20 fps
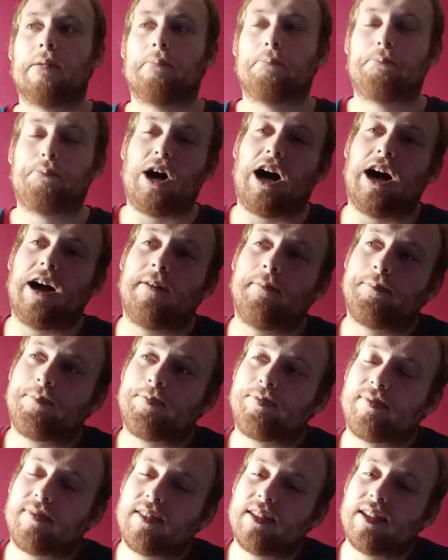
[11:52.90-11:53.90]
But,
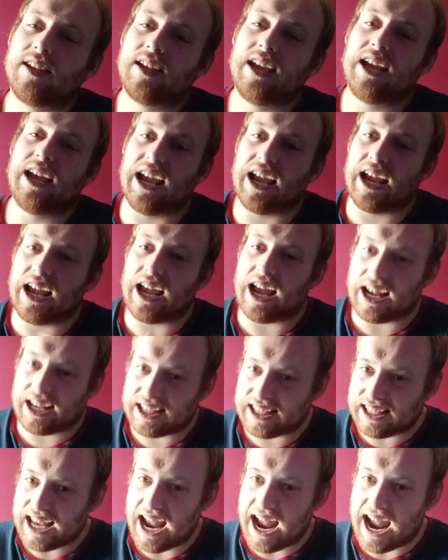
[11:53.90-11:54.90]

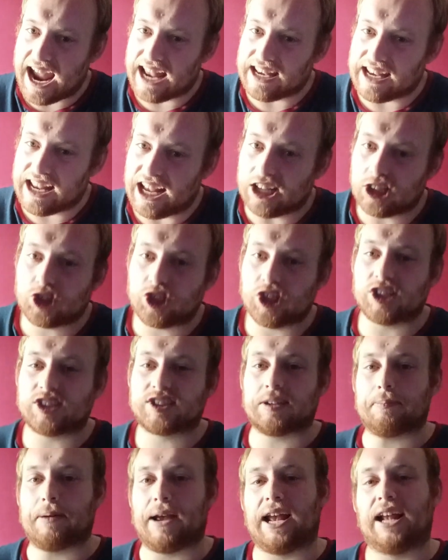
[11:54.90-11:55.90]
again, it
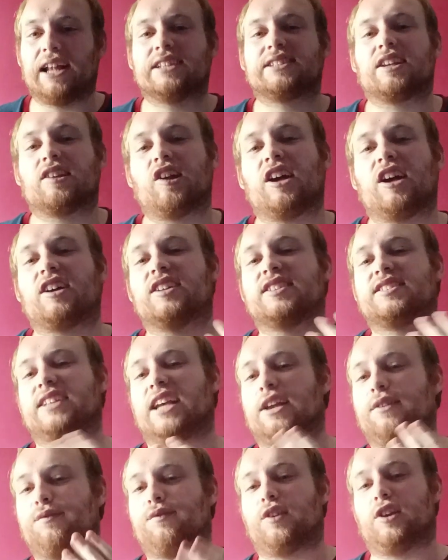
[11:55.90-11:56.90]
just depends, like I
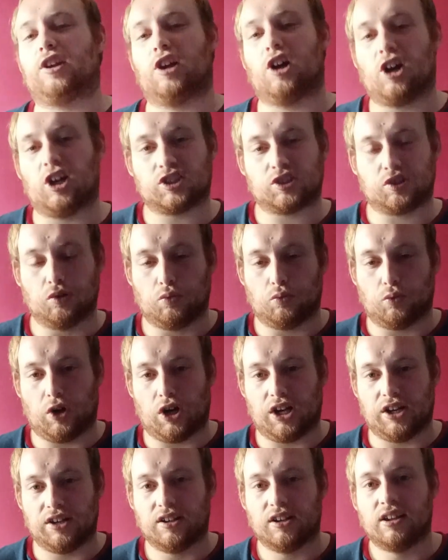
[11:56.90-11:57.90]
said for the Arsenal
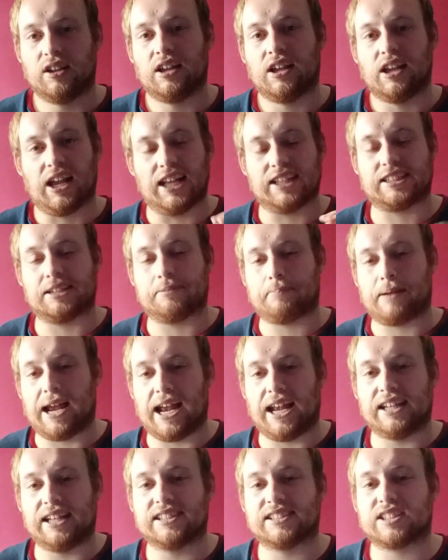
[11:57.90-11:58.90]
one, it
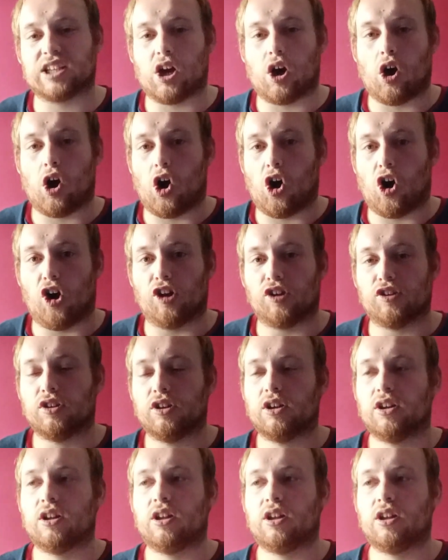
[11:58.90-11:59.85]
depends on